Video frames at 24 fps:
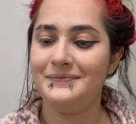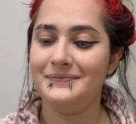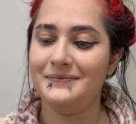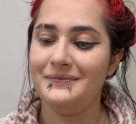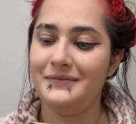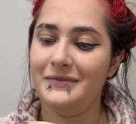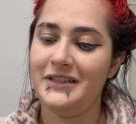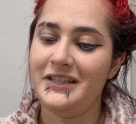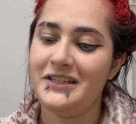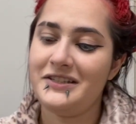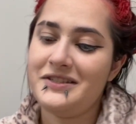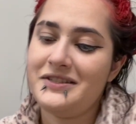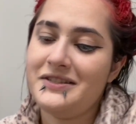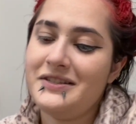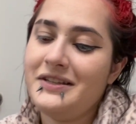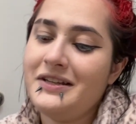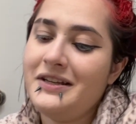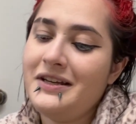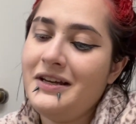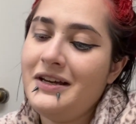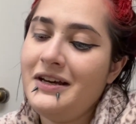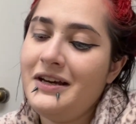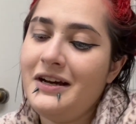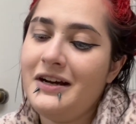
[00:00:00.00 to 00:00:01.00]
Yes. All
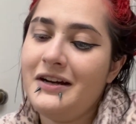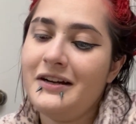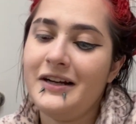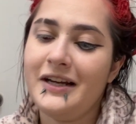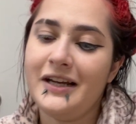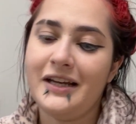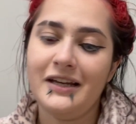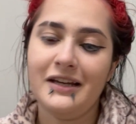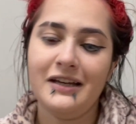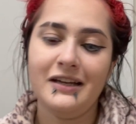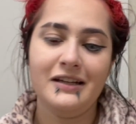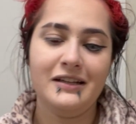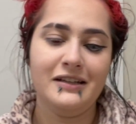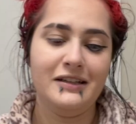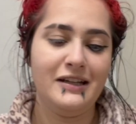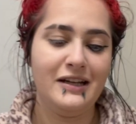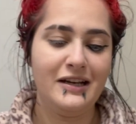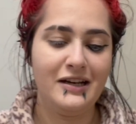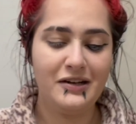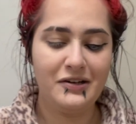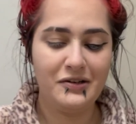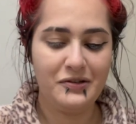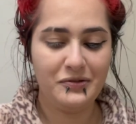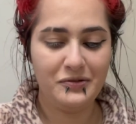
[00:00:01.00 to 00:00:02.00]
right.
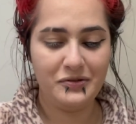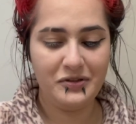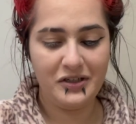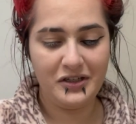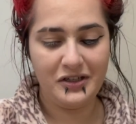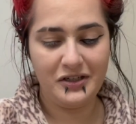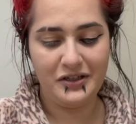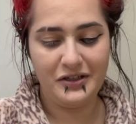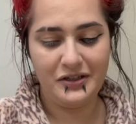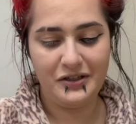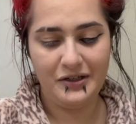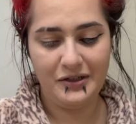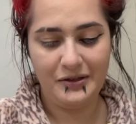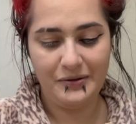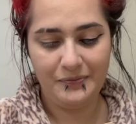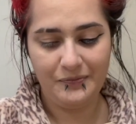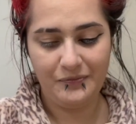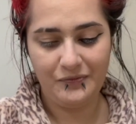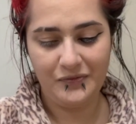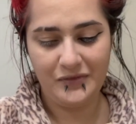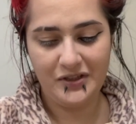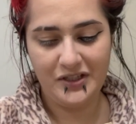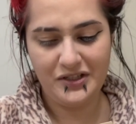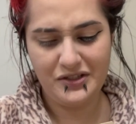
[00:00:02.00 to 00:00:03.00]

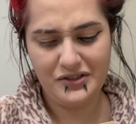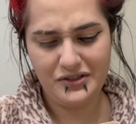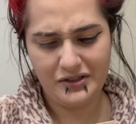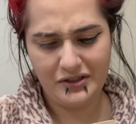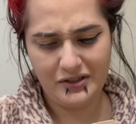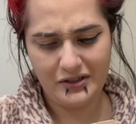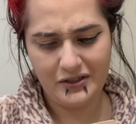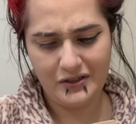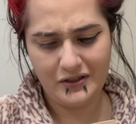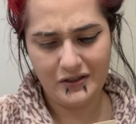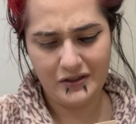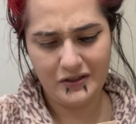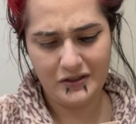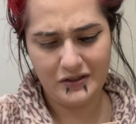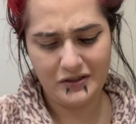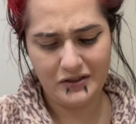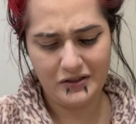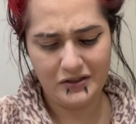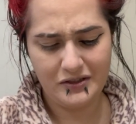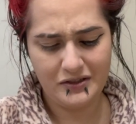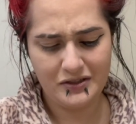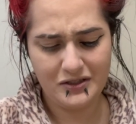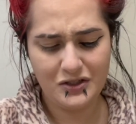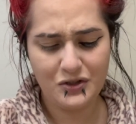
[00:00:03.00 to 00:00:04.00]
Now, these are
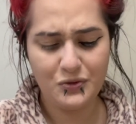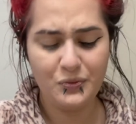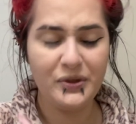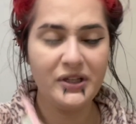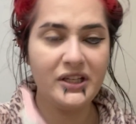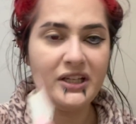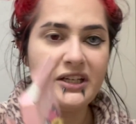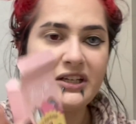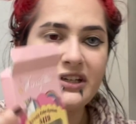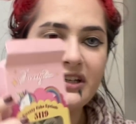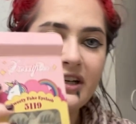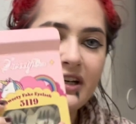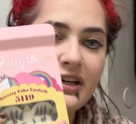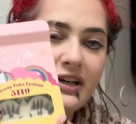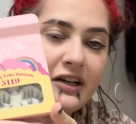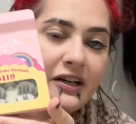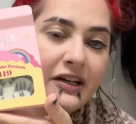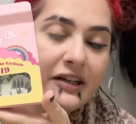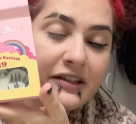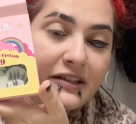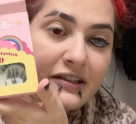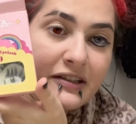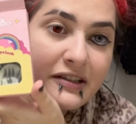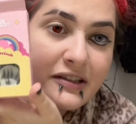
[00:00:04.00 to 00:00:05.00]
Sweetie
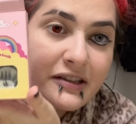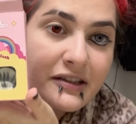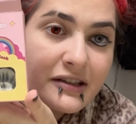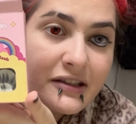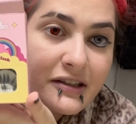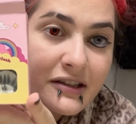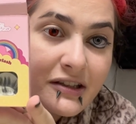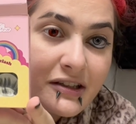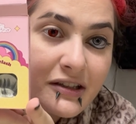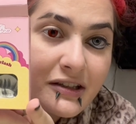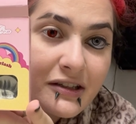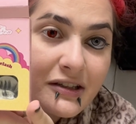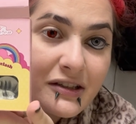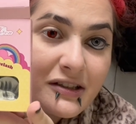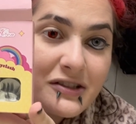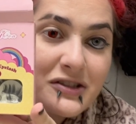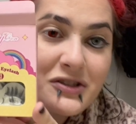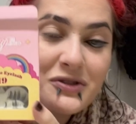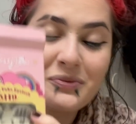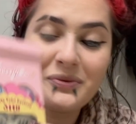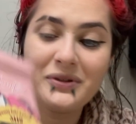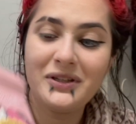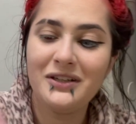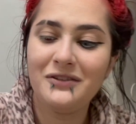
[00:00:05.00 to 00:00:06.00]

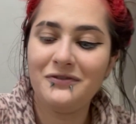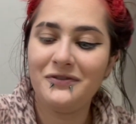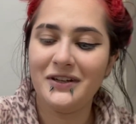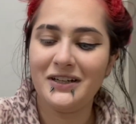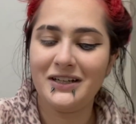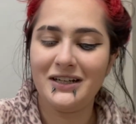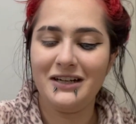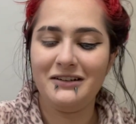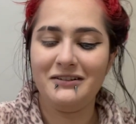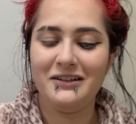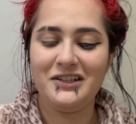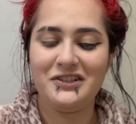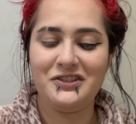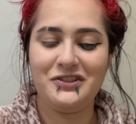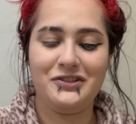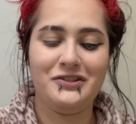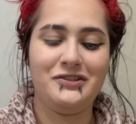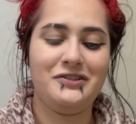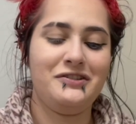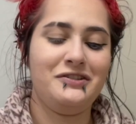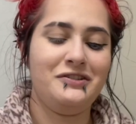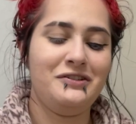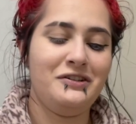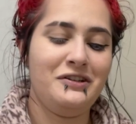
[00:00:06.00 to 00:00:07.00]
Fake
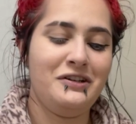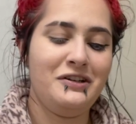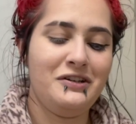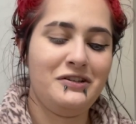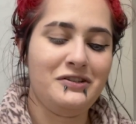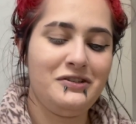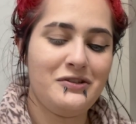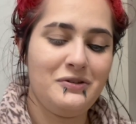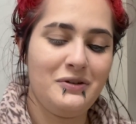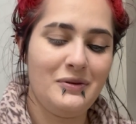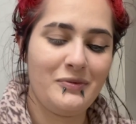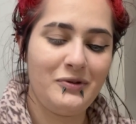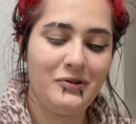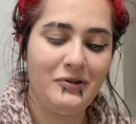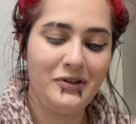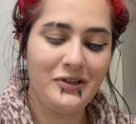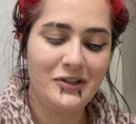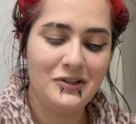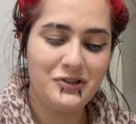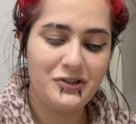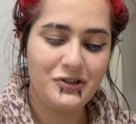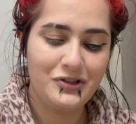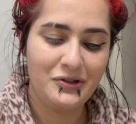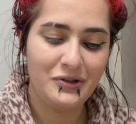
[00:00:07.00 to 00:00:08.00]
eyelashes. So I'm going
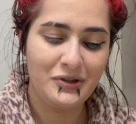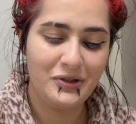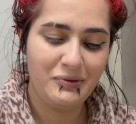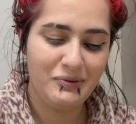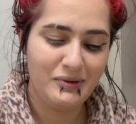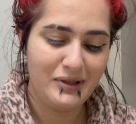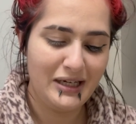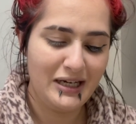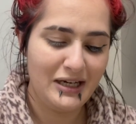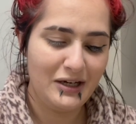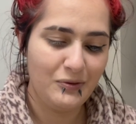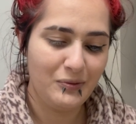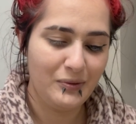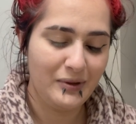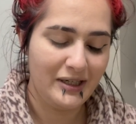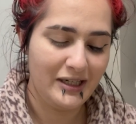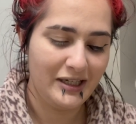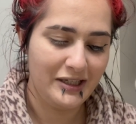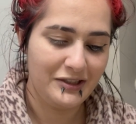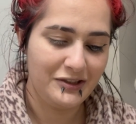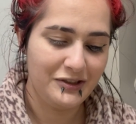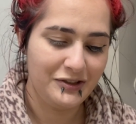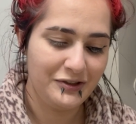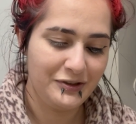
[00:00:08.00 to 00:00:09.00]
to show you now what
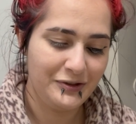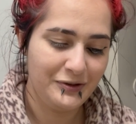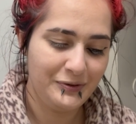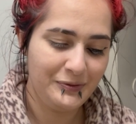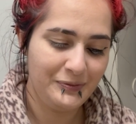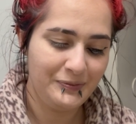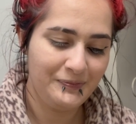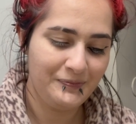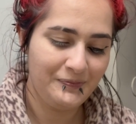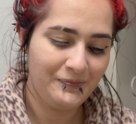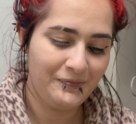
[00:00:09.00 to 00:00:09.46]
I do.